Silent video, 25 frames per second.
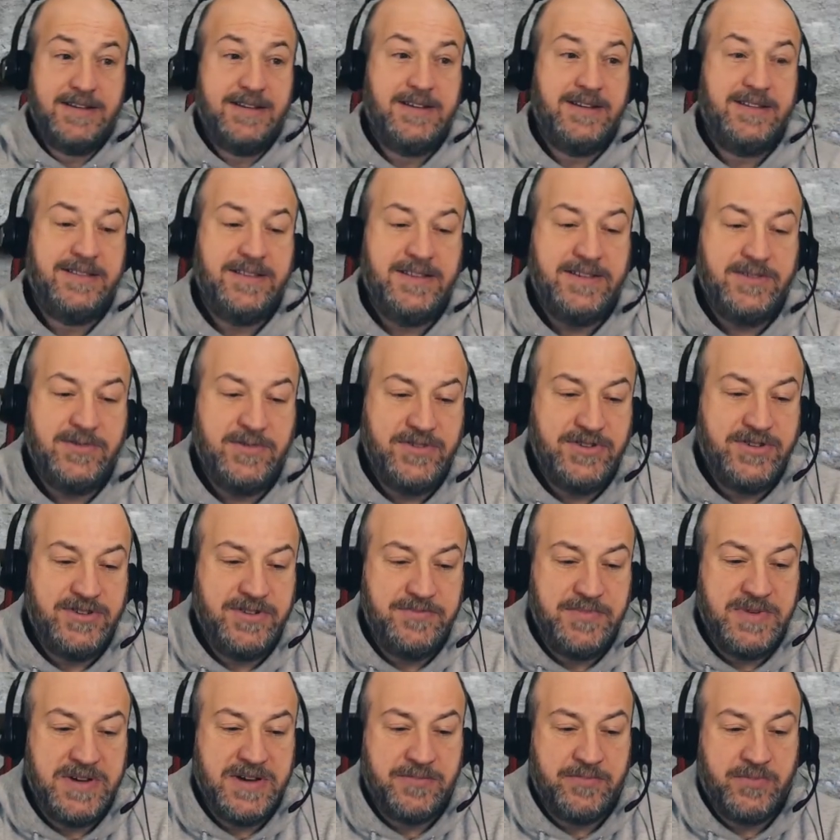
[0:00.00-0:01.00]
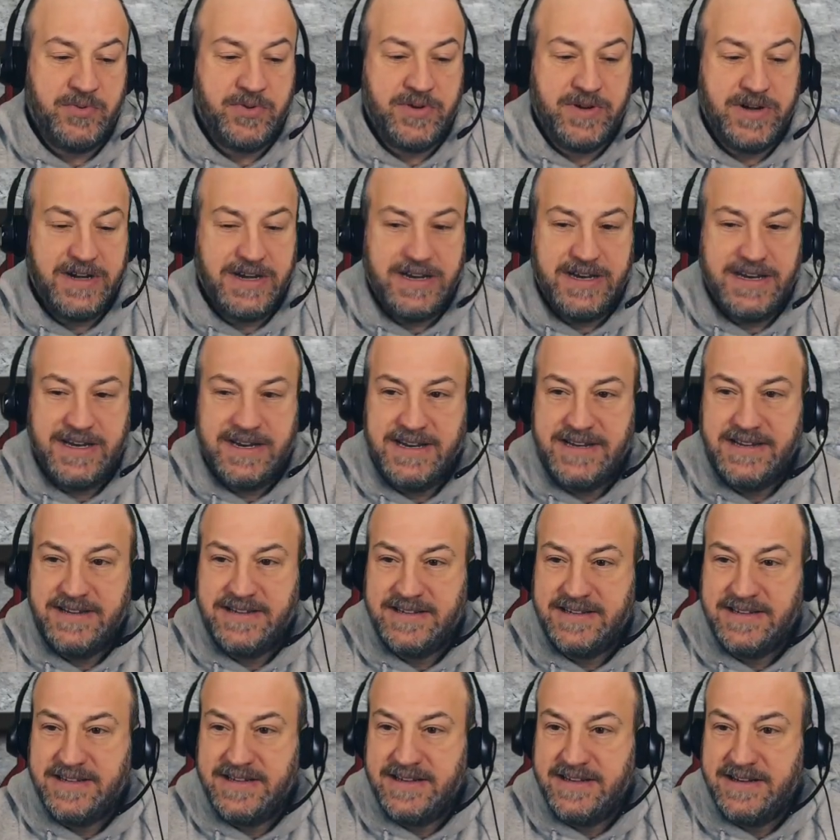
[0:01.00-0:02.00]
This one should be a pretty
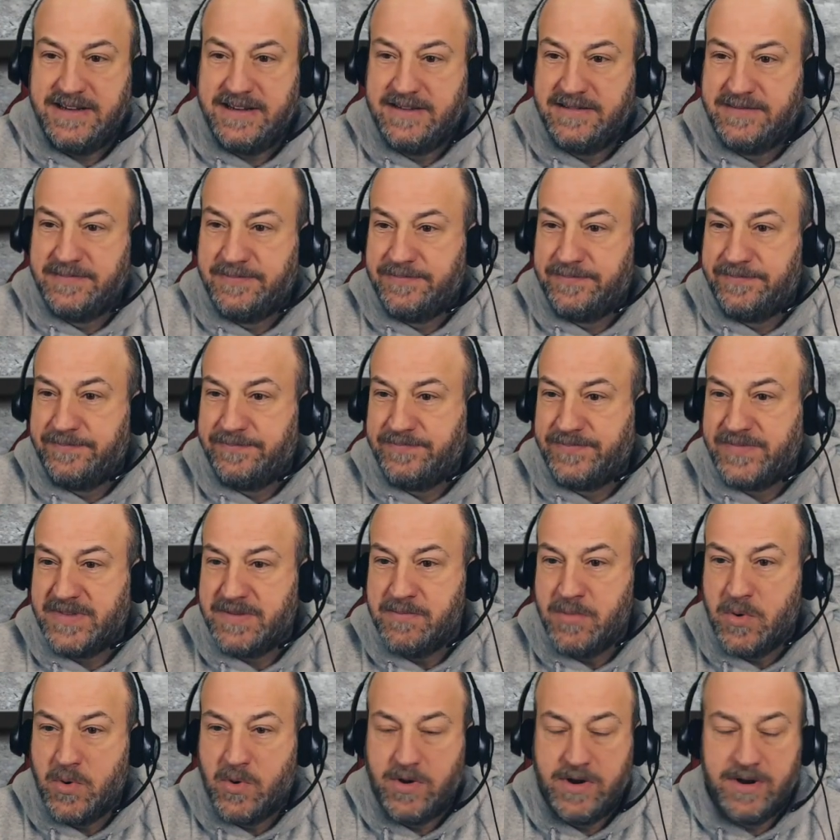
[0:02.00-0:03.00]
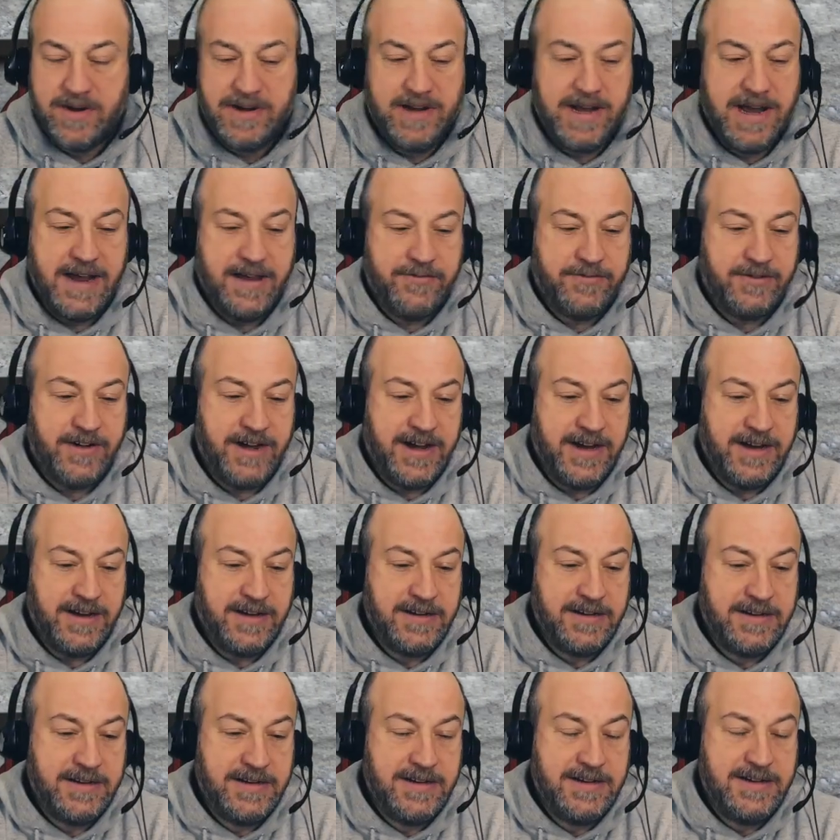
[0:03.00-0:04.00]
easy morning, Frank.
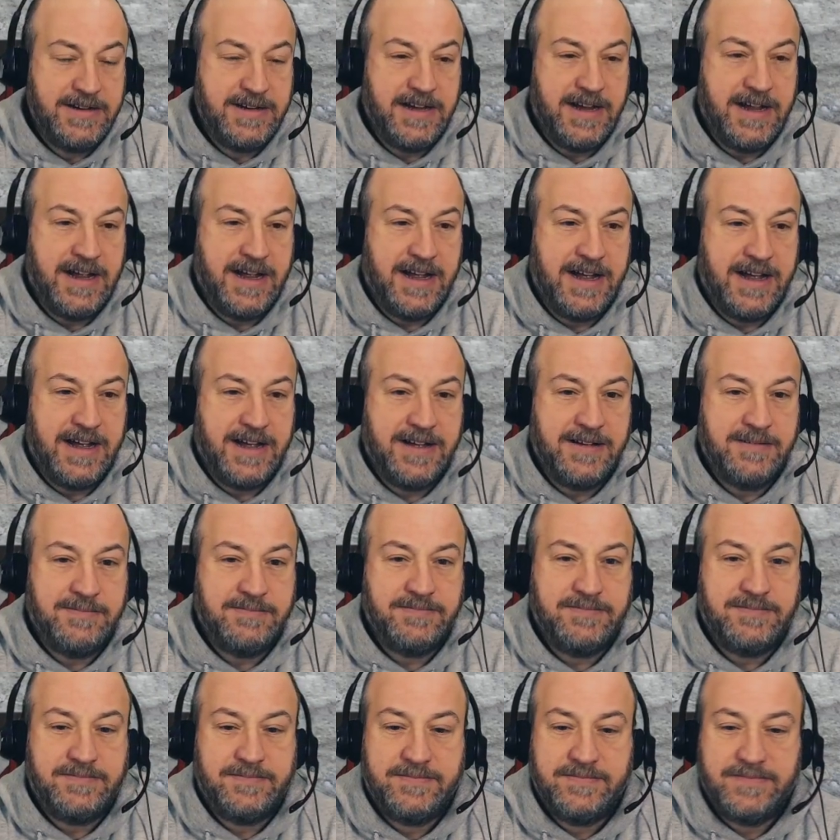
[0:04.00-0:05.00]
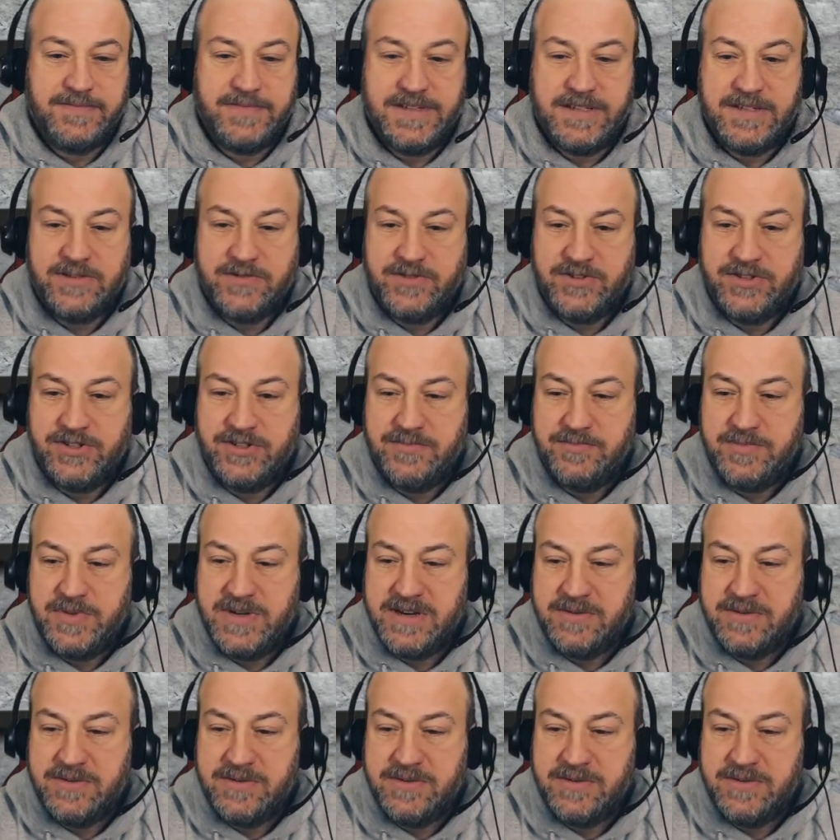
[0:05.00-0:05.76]
This one should be a